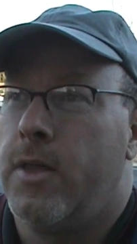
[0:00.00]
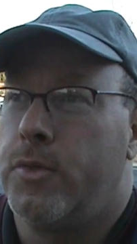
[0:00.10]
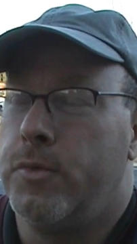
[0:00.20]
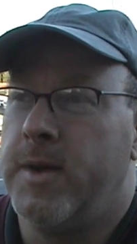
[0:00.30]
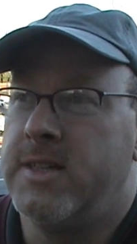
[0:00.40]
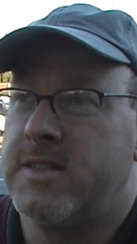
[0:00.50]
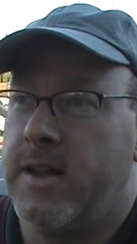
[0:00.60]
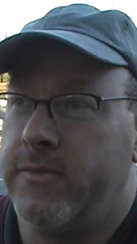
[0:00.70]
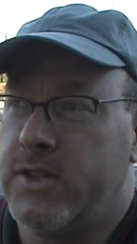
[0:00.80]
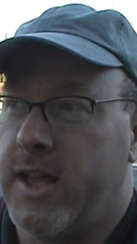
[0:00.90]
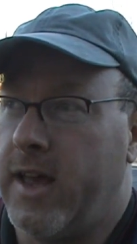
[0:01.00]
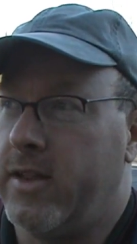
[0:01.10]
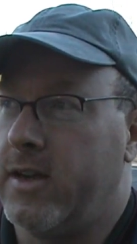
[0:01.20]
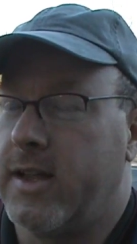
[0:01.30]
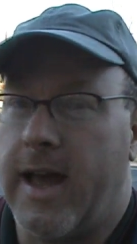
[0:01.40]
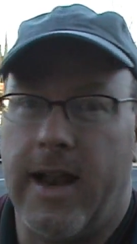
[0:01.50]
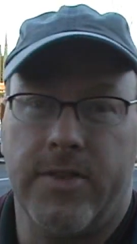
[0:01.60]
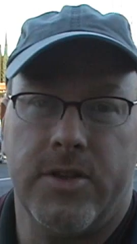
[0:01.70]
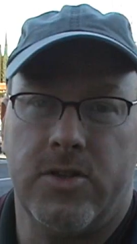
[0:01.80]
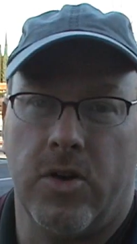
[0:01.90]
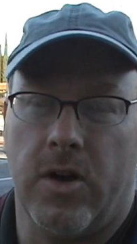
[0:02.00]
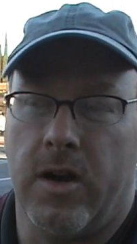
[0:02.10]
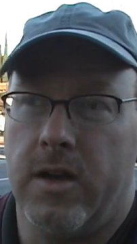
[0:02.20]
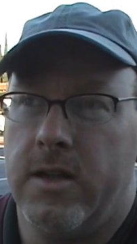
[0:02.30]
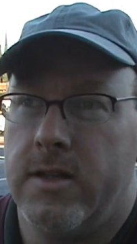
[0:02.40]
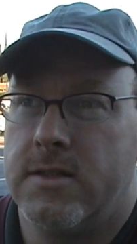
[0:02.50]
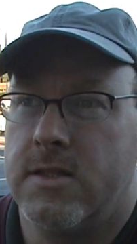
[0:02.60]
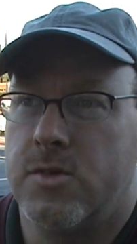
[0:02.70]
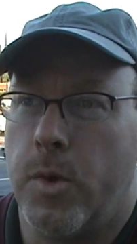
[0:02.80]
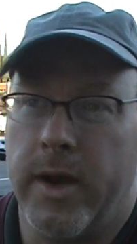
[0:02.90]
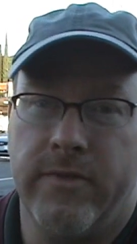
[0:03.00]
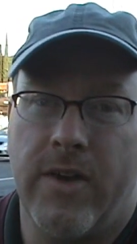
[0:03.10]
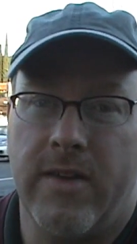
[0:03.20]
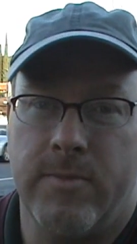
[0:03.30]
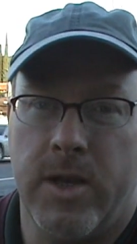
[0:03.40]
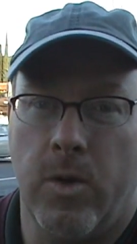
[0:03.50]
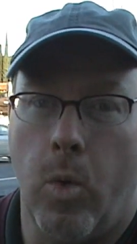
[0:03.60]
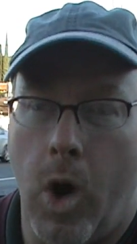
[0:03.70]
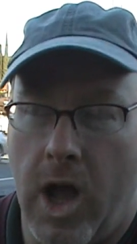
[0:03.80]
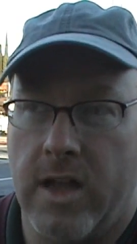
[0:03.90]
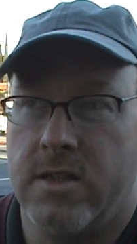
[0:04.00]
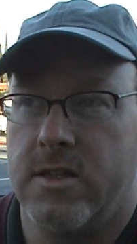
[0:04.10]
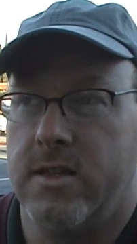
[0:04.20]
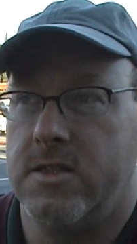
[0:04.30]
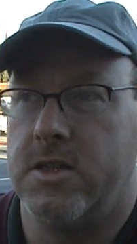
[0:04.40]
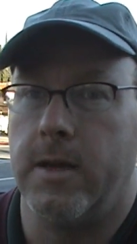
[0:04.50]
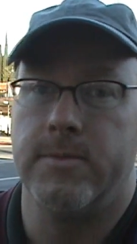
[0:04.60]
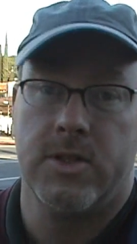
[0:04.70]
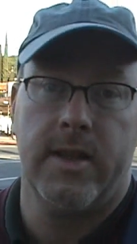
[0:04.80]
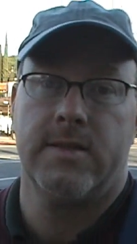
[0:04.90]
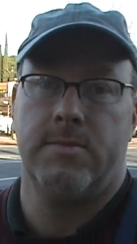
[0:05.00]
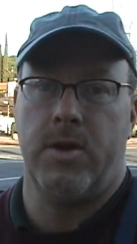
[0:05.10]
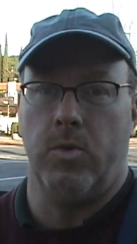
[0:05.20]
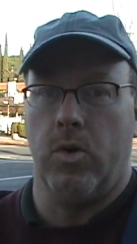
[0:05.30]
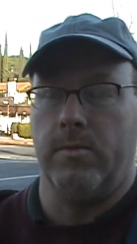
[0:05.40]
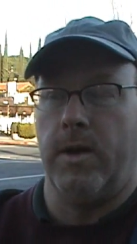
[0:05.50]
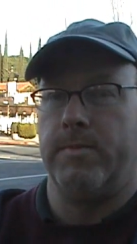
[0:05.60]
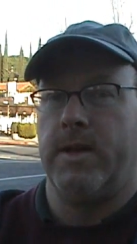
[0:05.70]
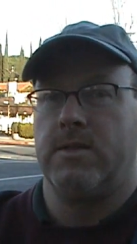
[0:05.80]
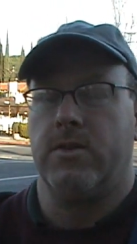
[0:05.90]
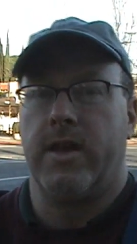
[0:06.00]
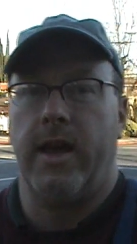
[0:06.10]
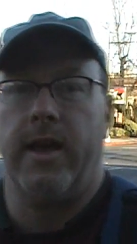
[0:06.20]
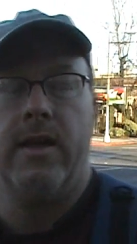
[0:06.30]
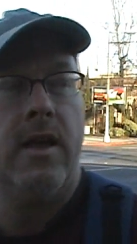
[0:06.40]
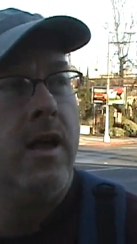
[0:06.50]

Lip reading: Threw my stuff together, got out the door. It's a 25-minute walk to the gym, so that's my warm-up, that's okay.